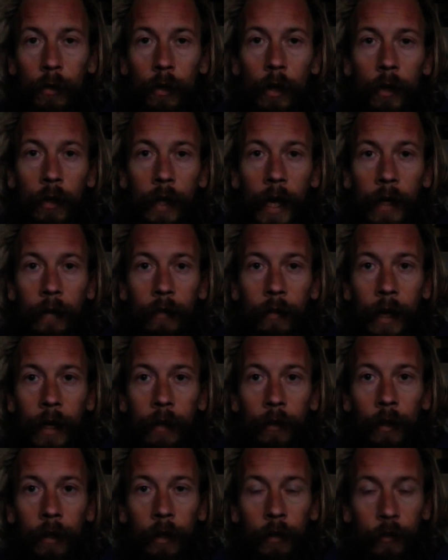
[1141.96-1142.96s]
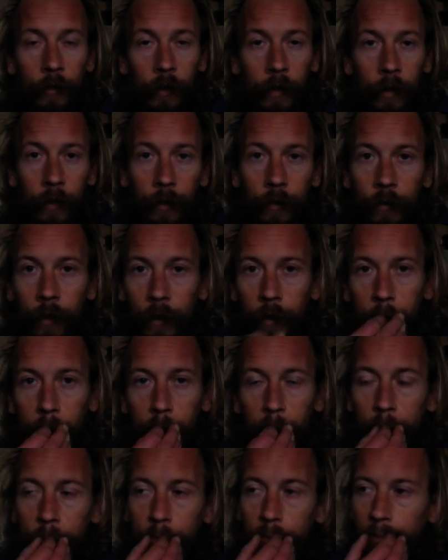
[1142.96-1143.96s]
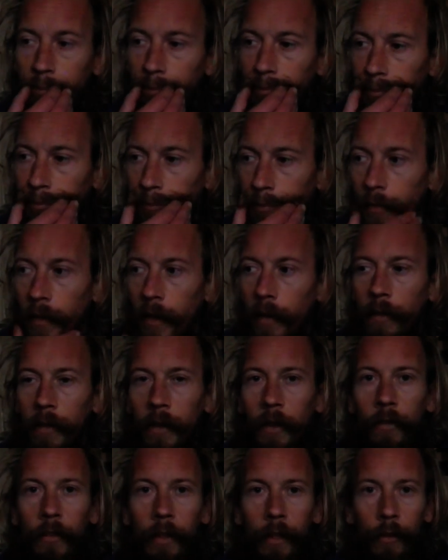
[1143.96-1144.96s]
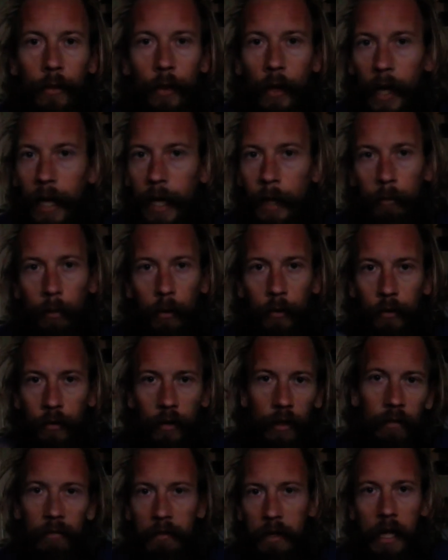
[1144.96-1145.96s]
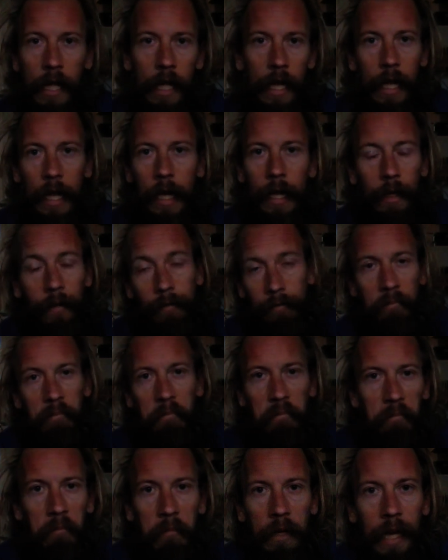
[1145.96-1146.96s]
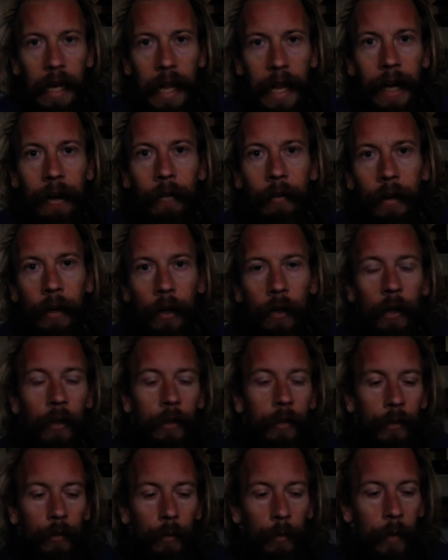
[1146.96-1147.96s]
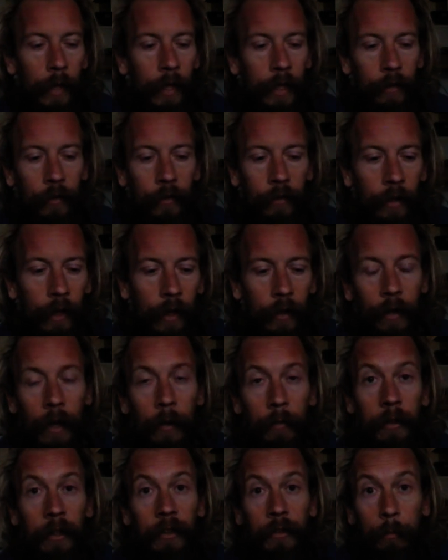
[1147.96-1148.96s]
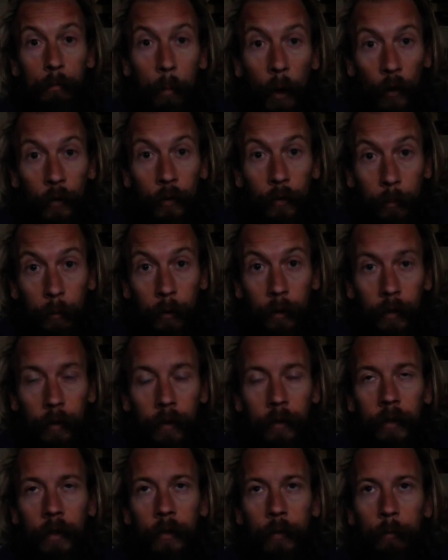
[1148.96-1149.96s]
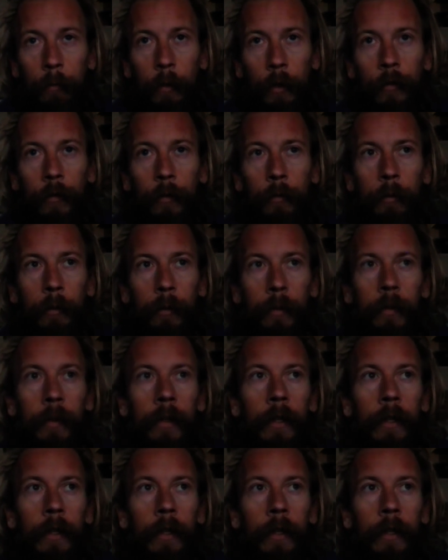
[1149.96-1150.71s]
got that technology because they're not they're still not able to layer it on the way it's done. I mean, it's possible. It's possible.